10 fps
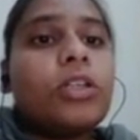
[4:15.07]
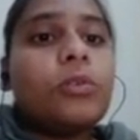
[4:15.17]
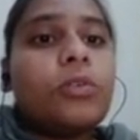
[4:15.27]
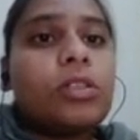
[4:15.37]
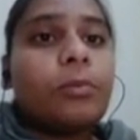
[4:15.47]

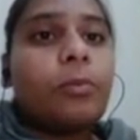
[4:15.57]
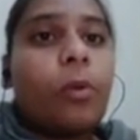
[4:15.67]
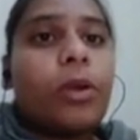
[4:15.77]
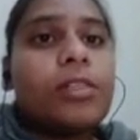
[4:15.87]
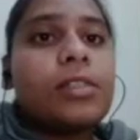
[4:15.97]
The points
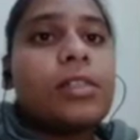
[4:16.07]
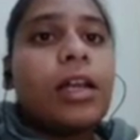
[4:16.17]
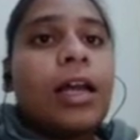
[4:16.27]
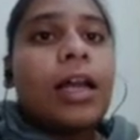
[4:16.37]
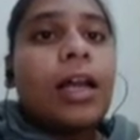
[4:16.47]
goes
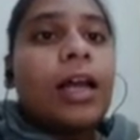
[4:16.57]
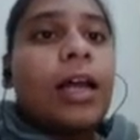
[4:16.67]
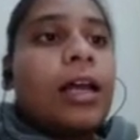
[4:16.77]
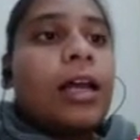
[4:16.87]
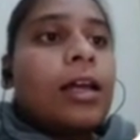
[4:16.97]
like that.
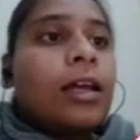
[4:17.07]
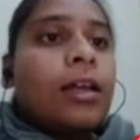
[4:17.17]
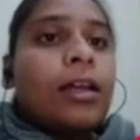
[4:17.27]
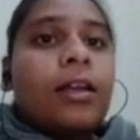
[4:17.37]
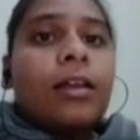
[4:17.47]
I
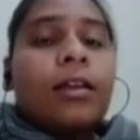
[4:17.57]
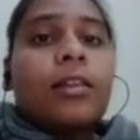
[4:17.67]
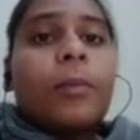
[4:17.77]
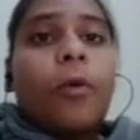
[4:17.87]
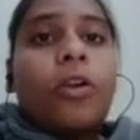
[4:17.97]
have made a
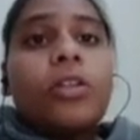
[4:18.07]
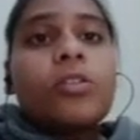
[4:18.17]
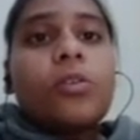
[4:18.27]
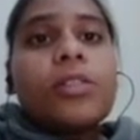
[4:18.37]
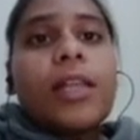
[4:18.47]
table for
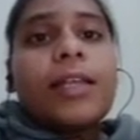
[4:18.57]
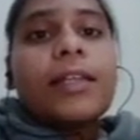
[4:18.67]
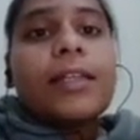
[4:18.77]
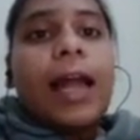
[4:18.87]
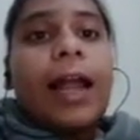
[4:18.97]

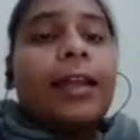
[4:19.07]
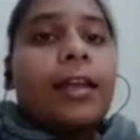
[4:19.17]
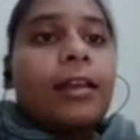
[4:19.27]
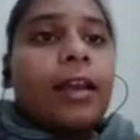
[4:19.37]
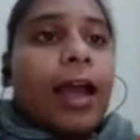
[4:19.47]
explanation, easy
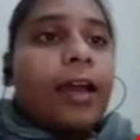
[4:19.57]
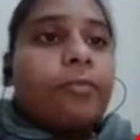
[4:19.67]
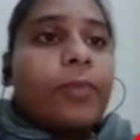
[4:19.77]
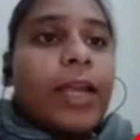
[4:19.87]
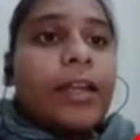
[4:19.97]
explanation
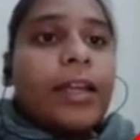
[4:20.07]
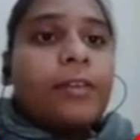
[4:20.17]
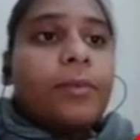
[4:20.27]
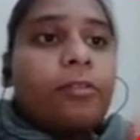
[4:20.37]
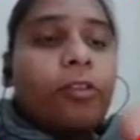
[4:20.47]
here.
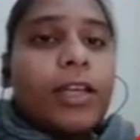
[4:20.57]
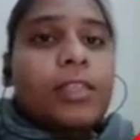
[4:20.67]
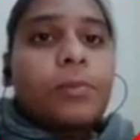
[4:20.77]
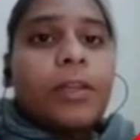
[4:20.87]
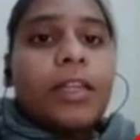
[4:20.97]

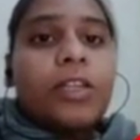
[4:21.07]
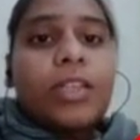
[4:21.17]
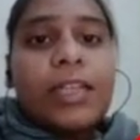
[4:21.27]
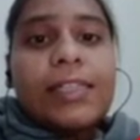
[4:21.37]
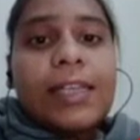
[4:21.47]
Order of
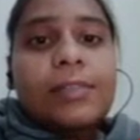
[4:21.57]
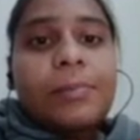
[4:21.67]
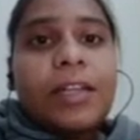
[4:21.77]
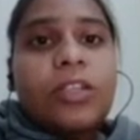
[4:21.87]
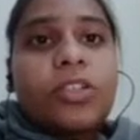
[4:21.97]
reaction,
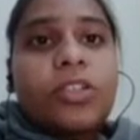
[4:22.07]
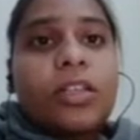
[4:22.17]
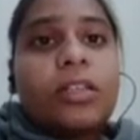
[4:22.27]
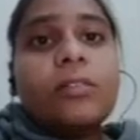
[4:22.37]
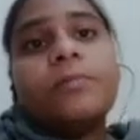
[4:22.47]

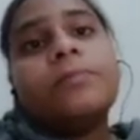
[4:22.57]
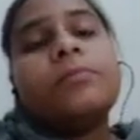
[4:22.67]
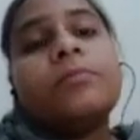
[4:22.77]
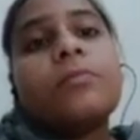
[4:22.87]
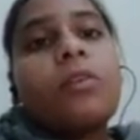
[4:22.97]
concentration
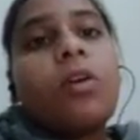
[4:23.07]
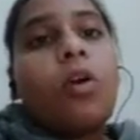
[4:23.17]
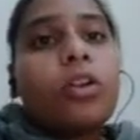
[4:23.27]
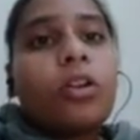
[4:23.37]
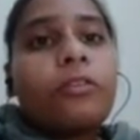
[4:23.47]
and
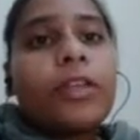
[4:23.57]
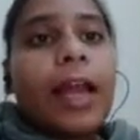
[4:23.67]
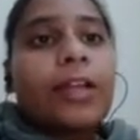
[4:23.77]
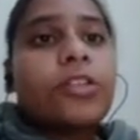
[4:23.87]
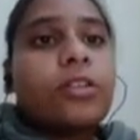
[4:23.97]

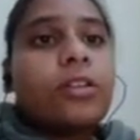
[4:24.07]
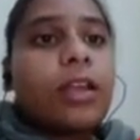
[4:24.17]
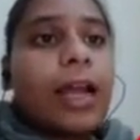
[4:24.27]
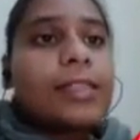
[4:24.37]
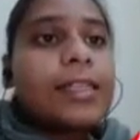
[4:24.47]
rate.
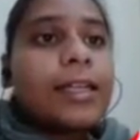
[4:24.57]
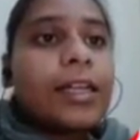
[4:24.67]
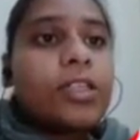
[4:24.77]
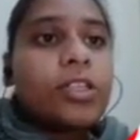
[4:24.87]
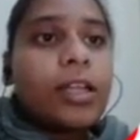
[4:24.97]

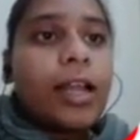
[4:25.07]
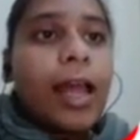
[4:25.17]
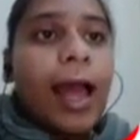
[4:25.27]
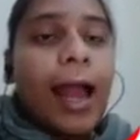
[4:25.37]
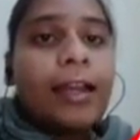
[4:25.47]
Now, if
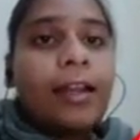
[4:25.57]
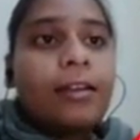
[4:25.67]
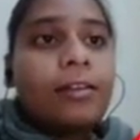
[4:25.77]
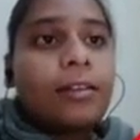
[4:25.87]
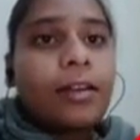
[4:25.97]

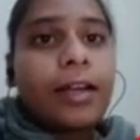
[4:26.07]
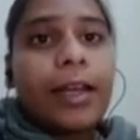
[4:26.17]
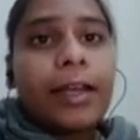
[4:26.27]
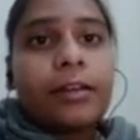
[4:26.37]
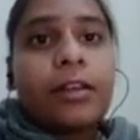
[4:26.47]
you can
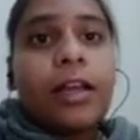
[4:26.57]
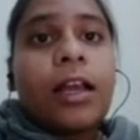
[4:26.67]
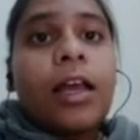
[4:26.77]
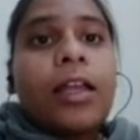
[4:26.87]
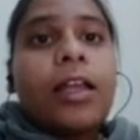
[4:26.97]
see,
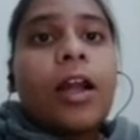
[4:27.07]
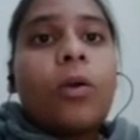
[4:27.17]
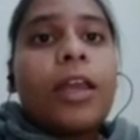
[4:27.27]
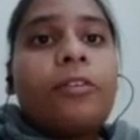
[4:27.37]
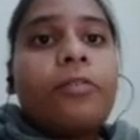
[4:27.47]

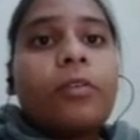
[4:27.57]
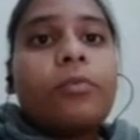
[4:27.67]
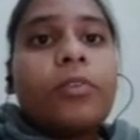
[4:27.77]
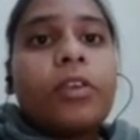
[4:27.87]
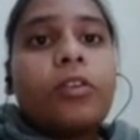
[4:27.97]
in
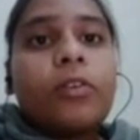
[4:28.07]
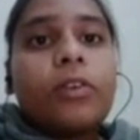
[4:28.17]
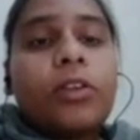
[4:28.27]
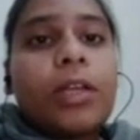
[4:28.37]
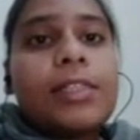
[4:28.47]
case of
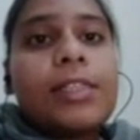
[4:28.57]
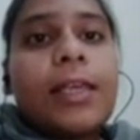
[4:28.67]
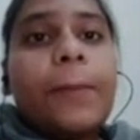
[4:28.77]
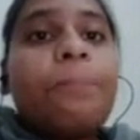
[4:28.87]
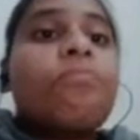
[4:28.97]
zero order
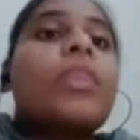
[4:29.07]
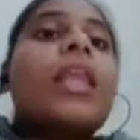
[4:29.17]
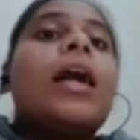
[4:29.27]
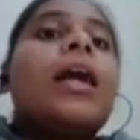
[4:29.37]
reaction,